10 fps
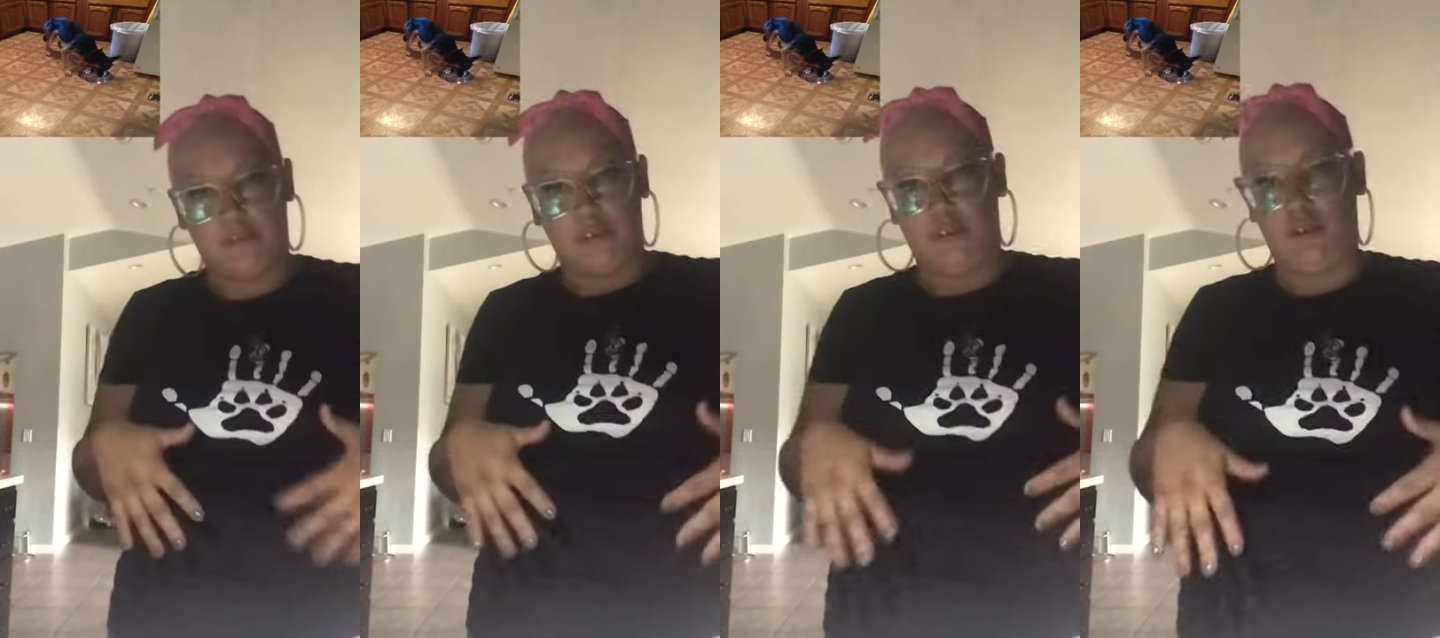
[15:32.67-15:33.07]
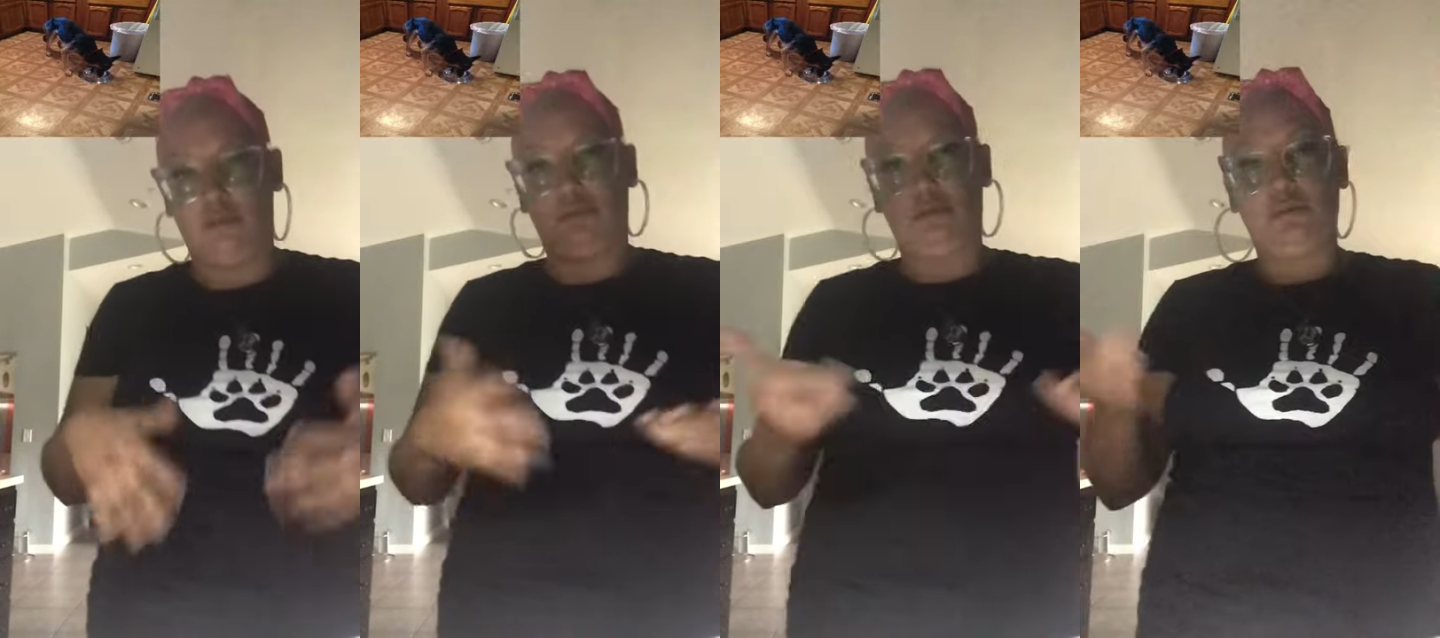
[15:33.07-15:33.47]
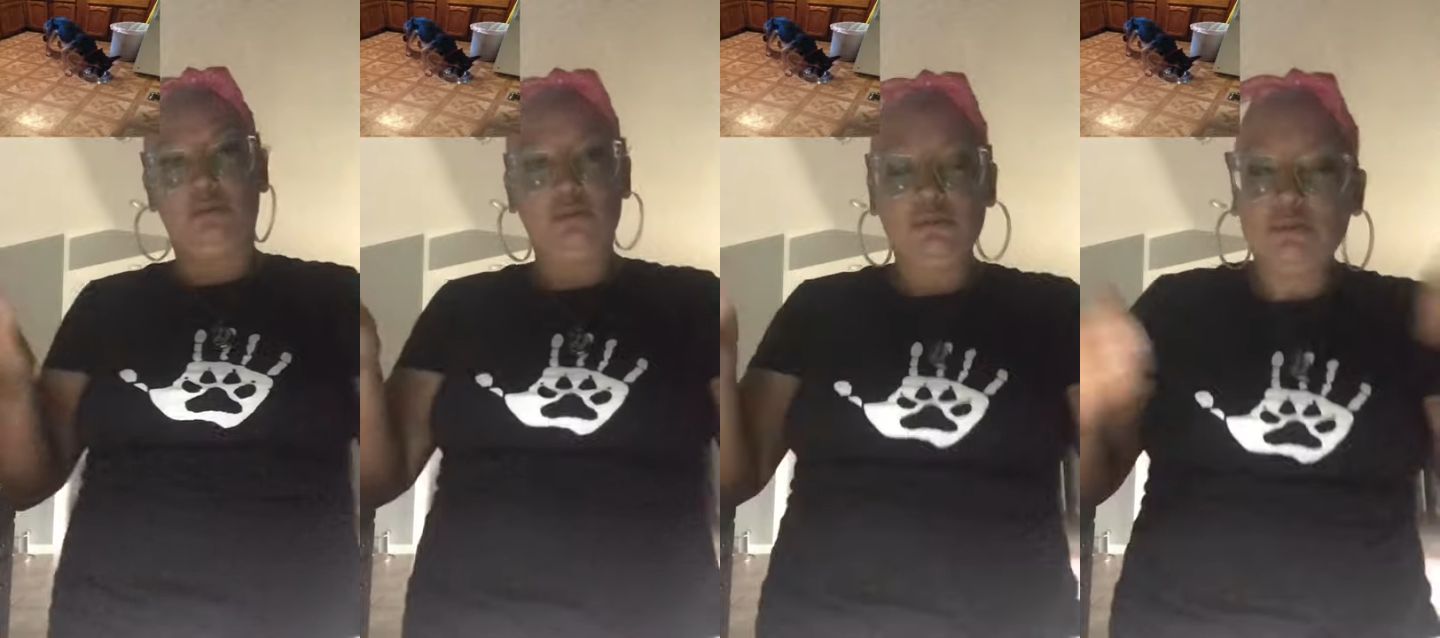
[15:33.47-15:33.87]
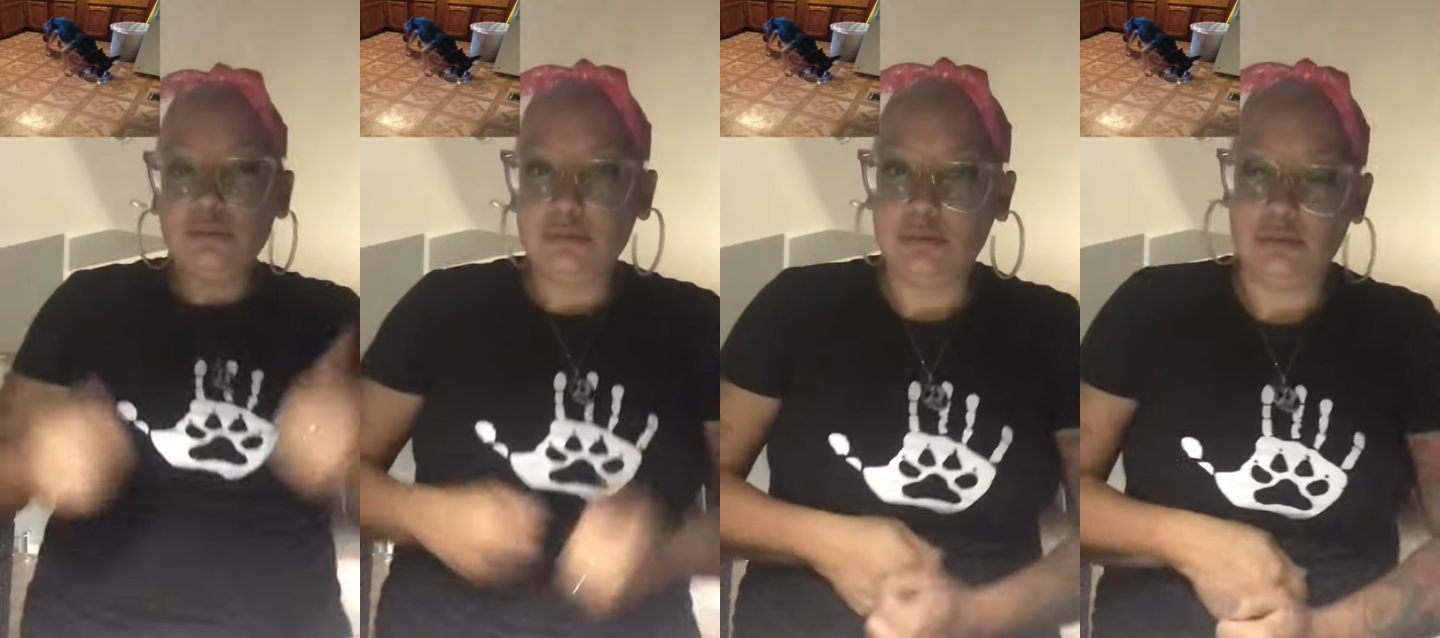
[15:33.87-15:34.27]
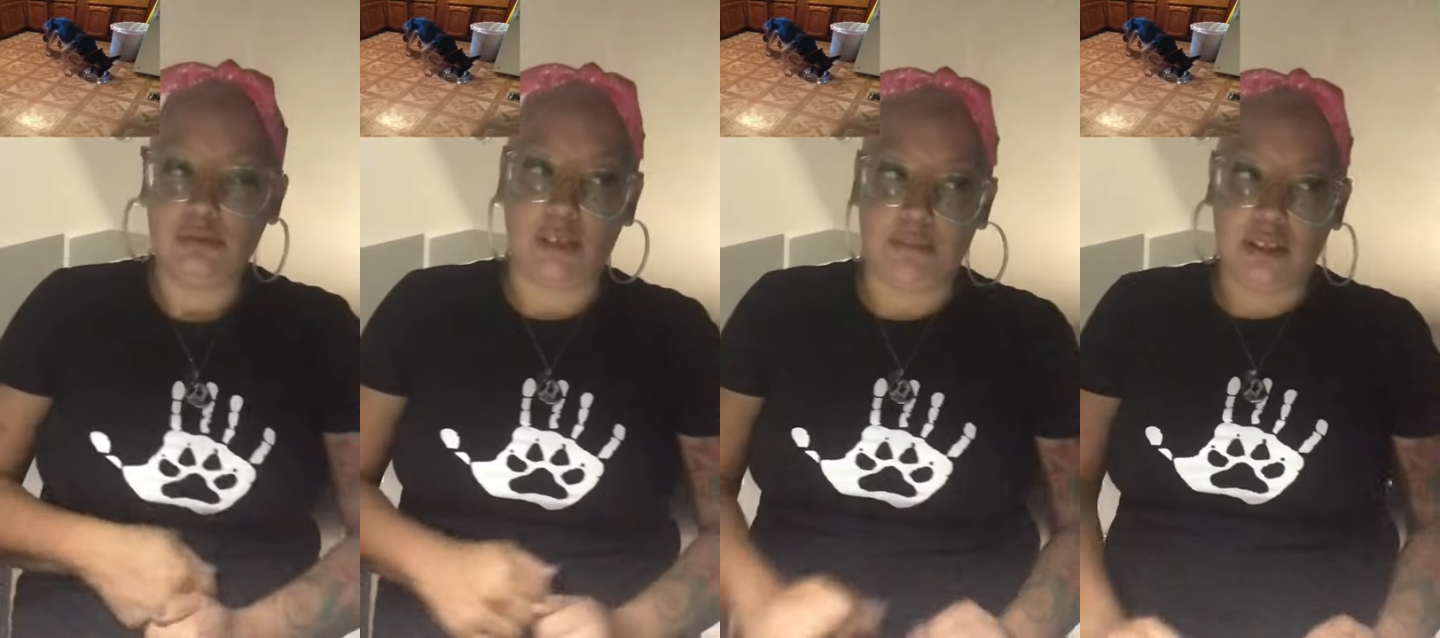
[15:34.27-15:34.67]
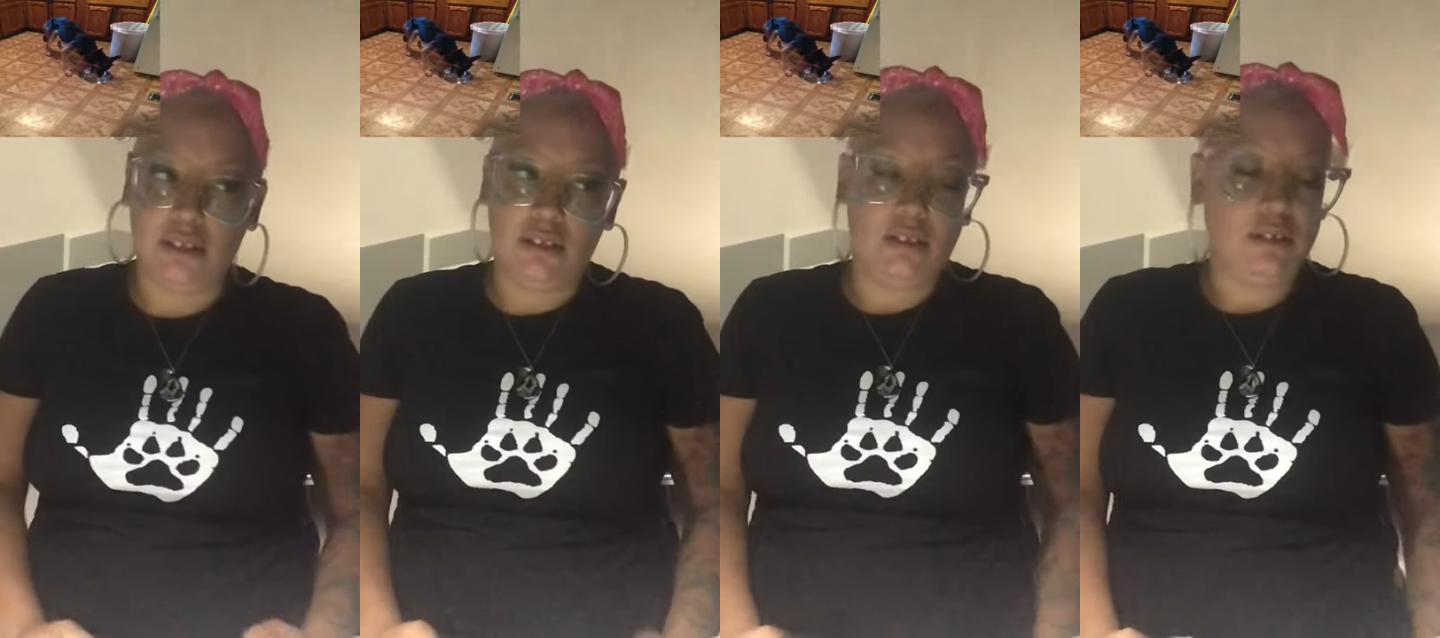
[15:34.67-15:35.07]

alone. I mean,